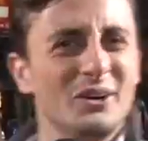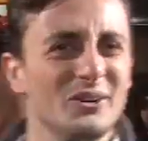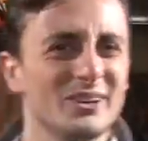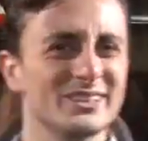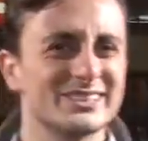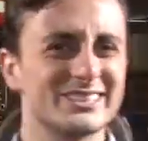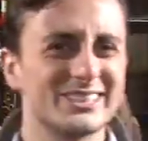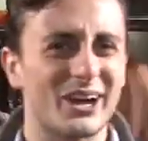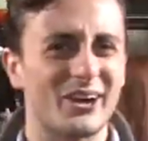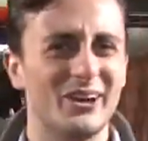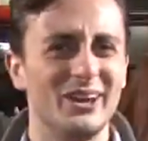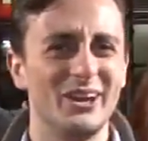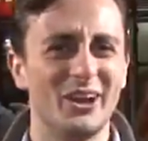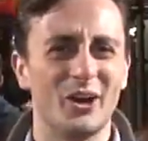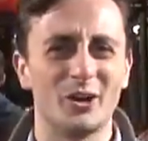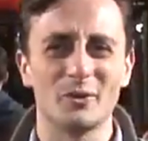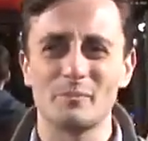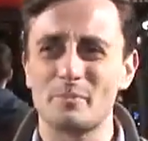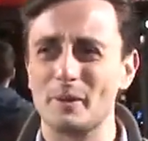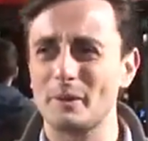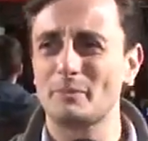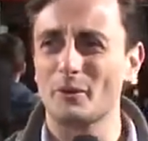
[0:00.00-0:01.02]
What's going
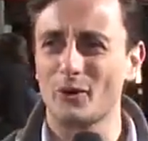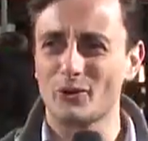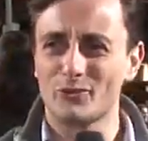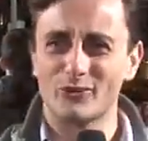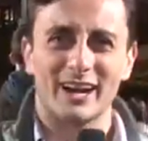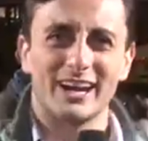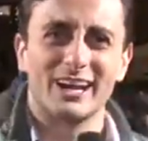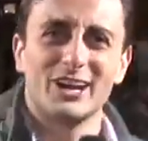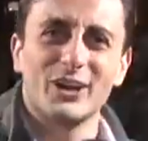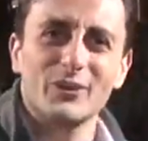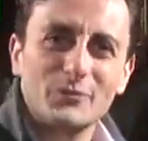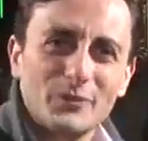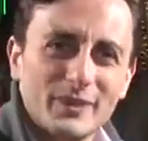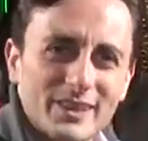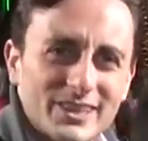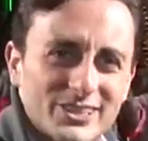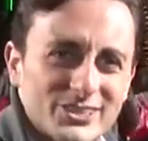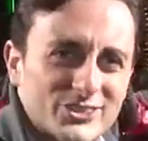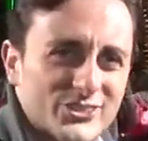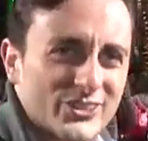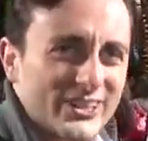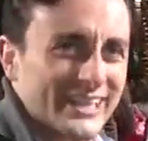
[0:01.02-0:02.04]
on? People are running off
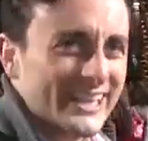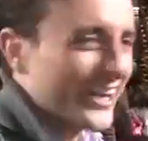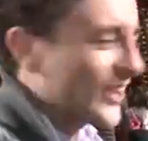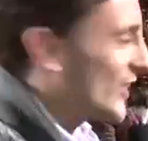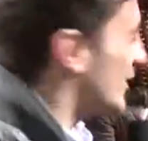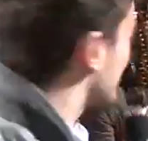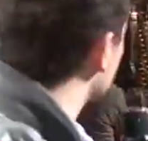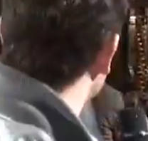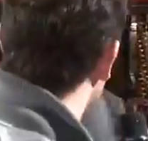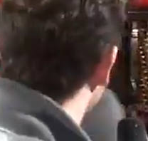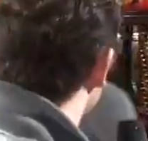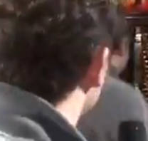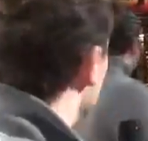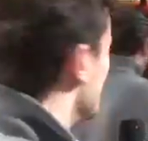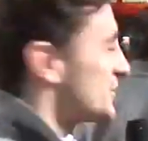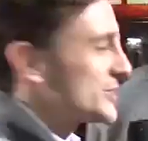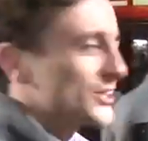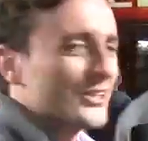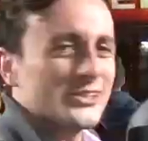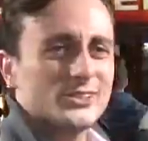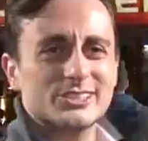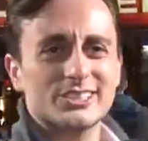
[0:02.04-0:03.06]
with the Street Dance
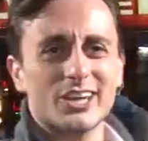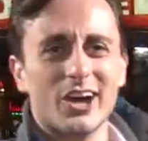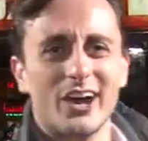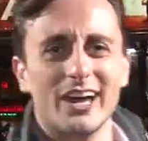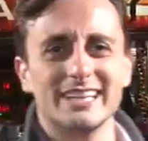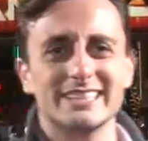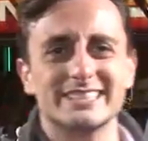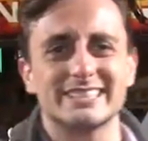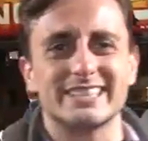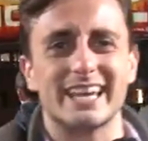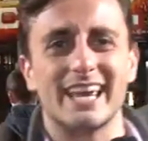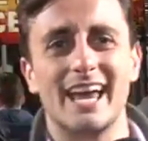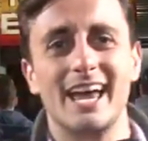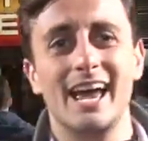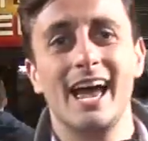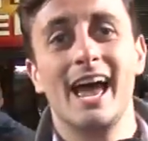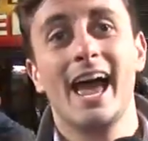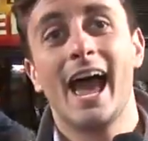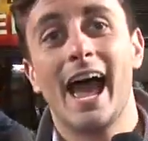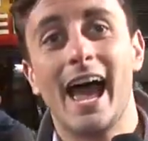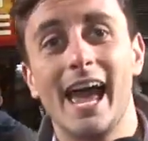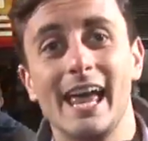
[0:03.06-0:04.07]
2 signs
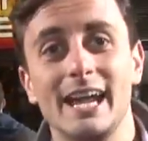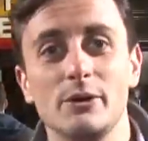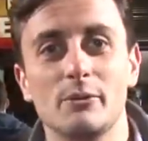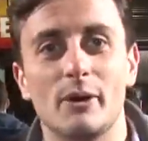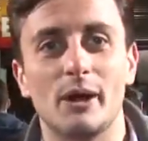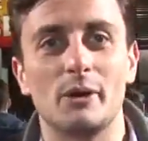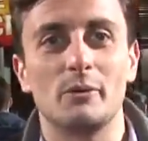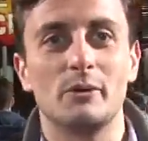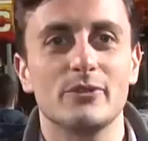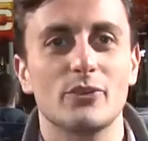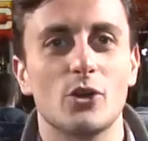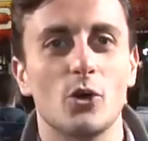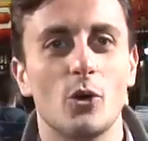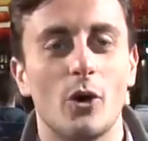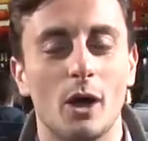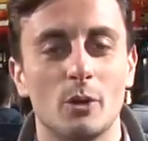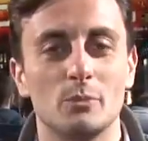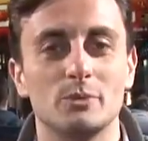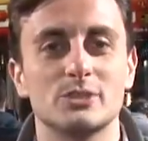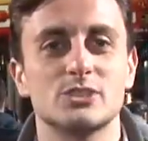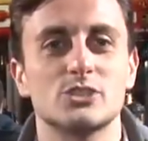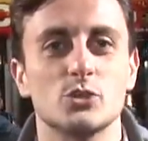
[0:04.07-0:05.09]
there. Anyway, we've
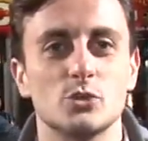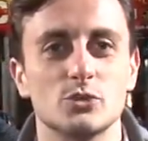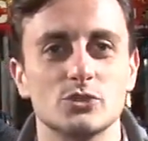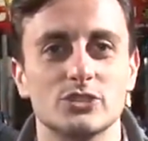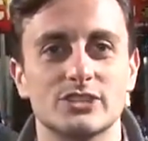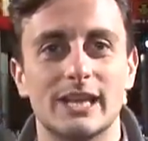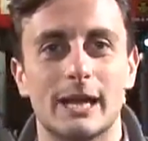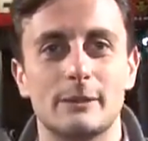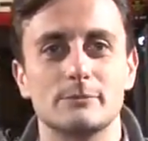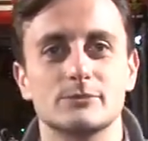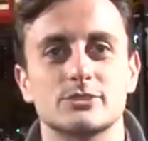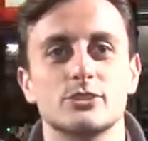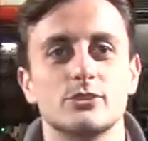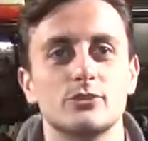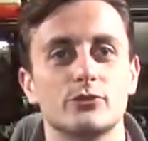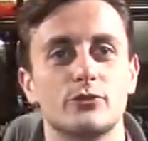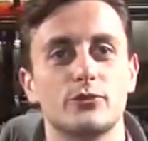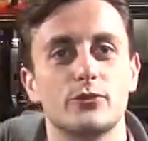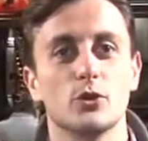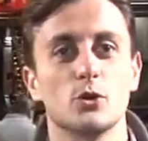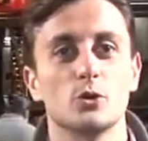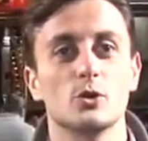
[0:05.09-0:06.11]
caught up with George
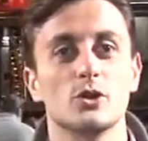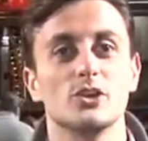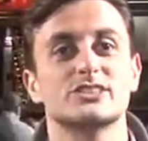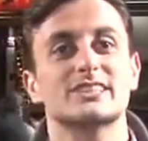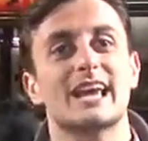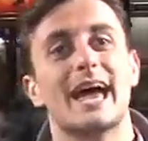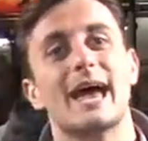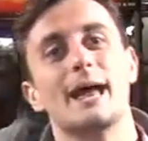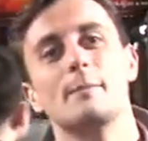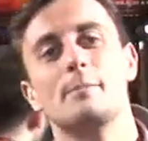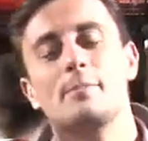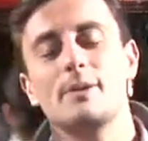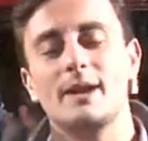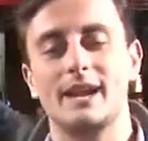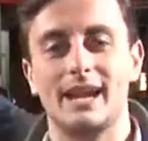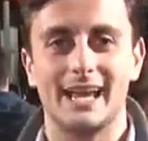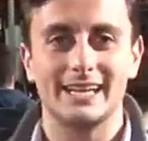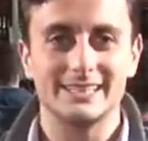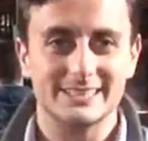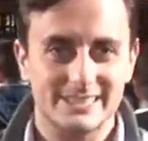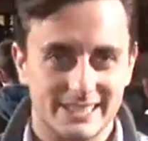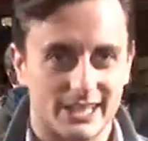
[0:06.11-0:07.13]
Sampson, Flawless, and
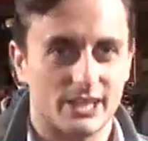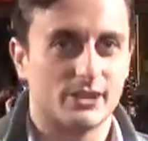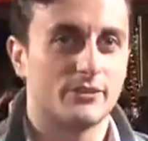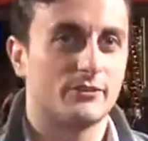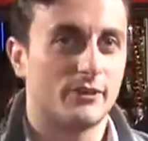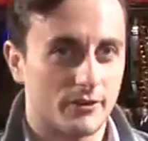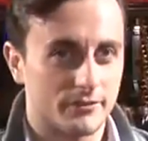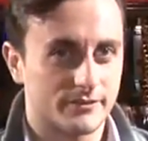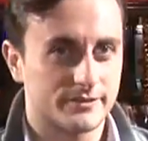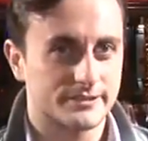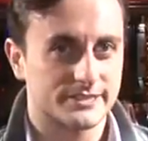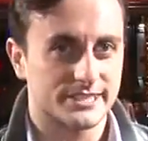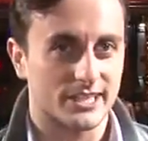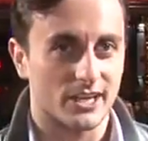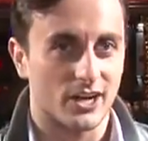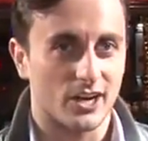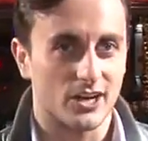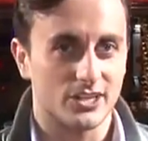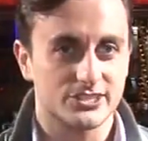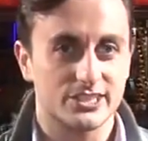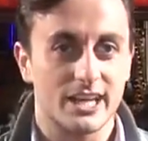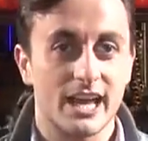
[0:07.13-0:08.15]
plenty of other
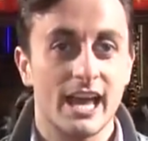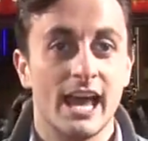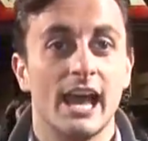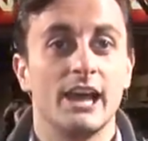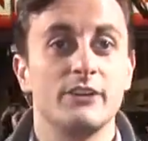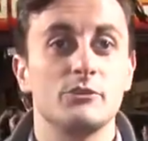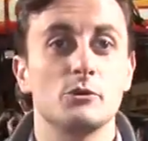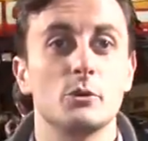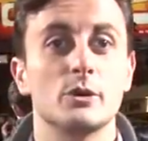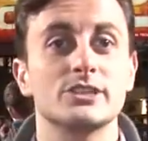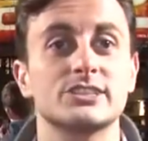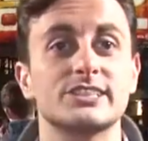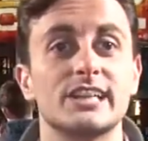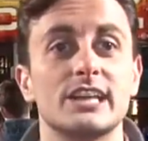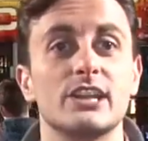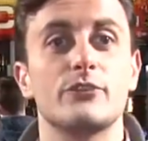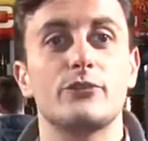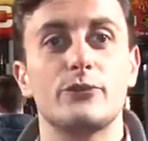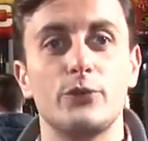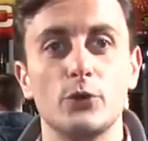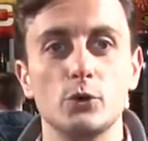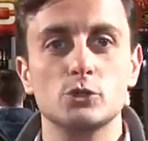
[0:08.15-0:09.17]
stars. If you want to
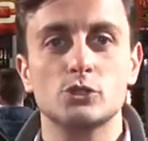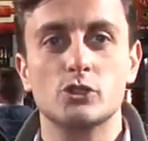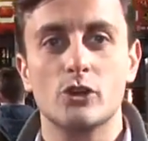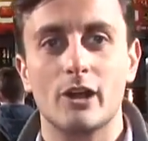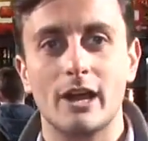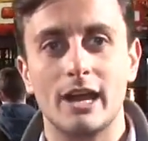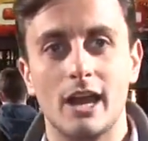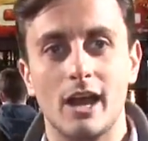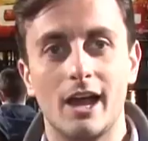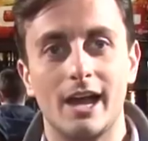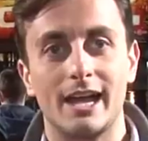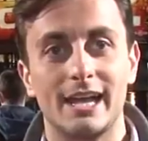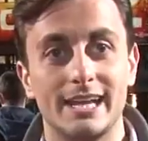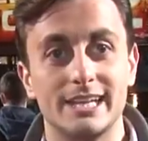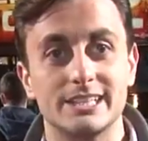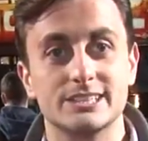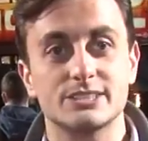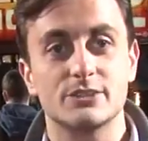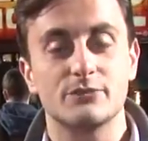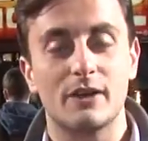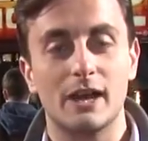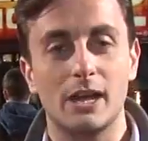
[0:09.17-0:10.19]
see the full trailer,
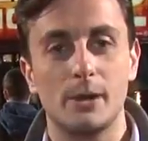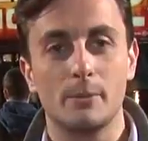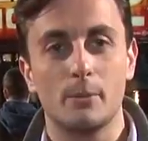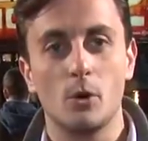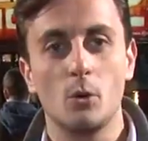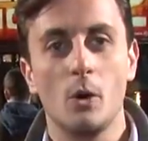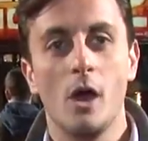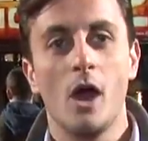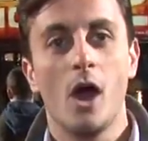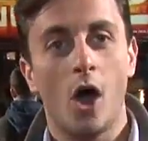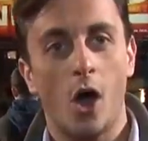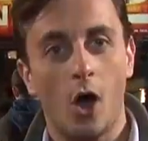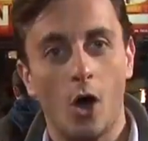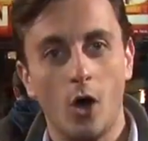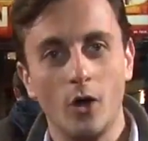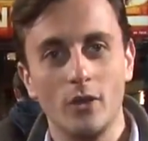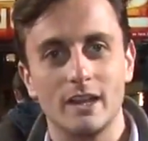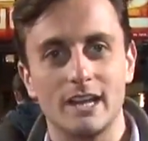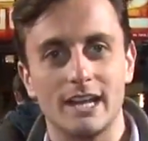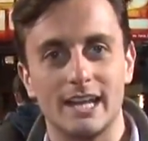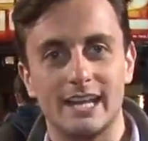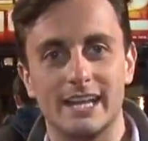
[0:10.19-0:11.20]
it is available
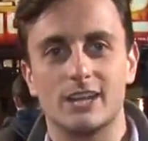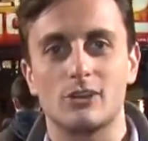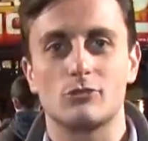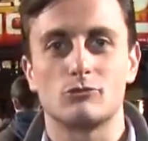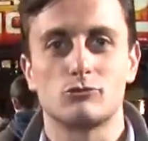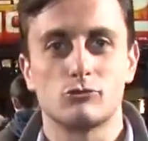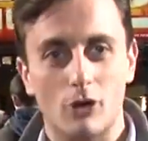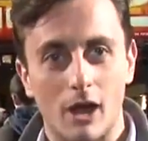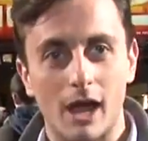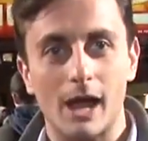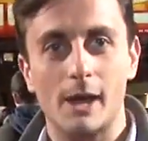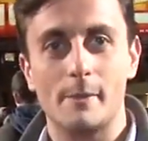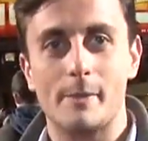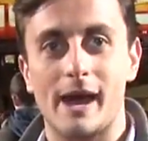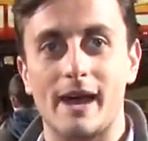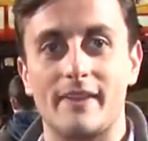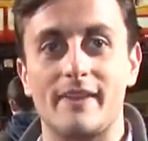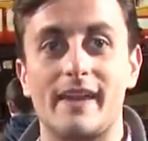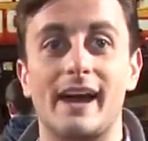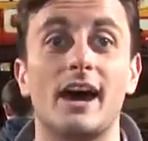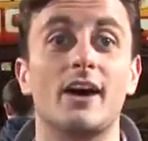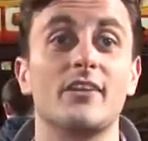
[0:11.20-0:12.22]
on the link right
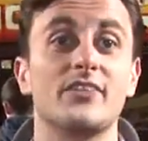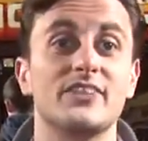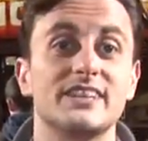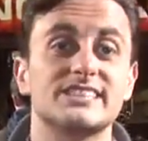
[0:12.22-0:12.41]
about now.